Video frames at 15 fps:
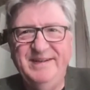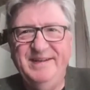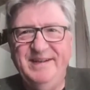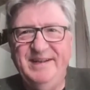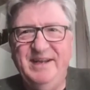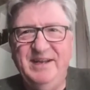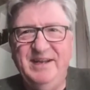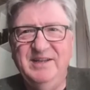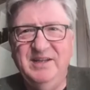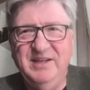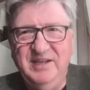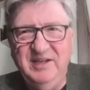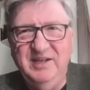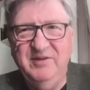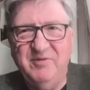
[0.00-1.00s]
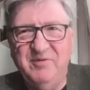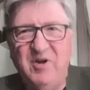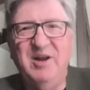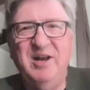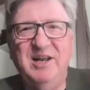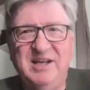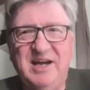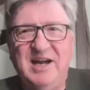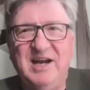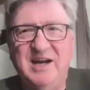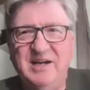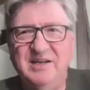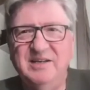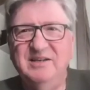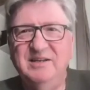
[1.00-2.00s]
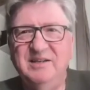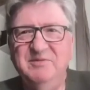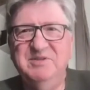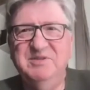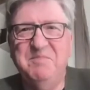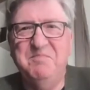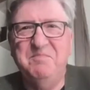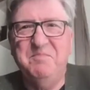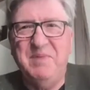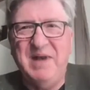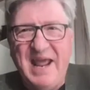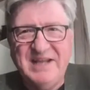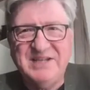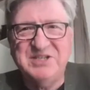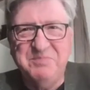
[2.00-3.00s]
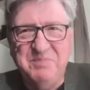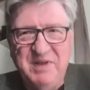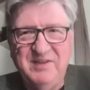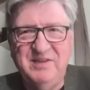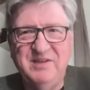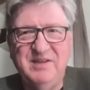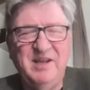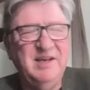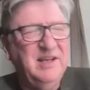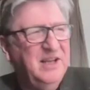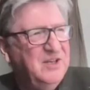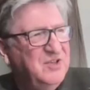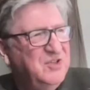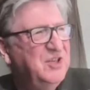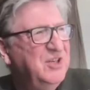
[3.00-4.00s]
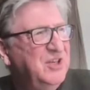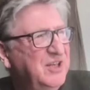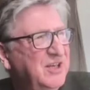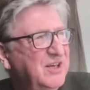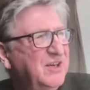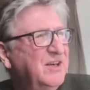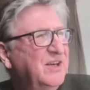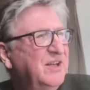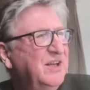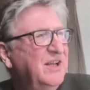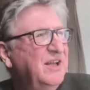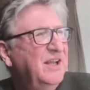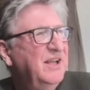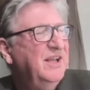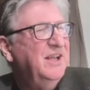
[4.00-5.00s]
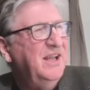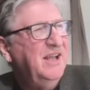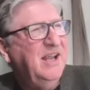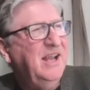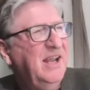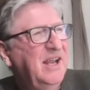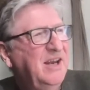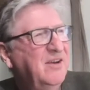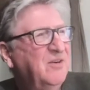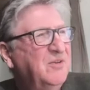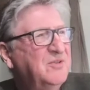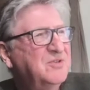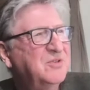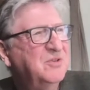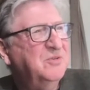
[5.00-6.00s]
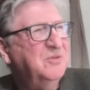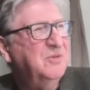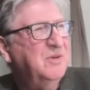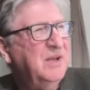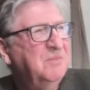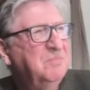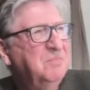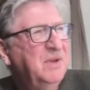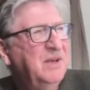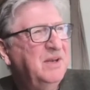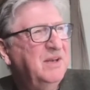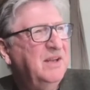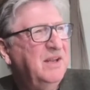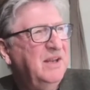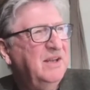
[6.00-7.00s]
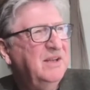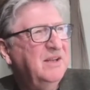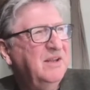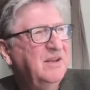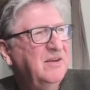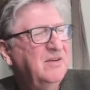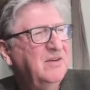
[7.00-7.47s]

in the Royal Guard. He was a blacksmith, an engineer, and also had been in the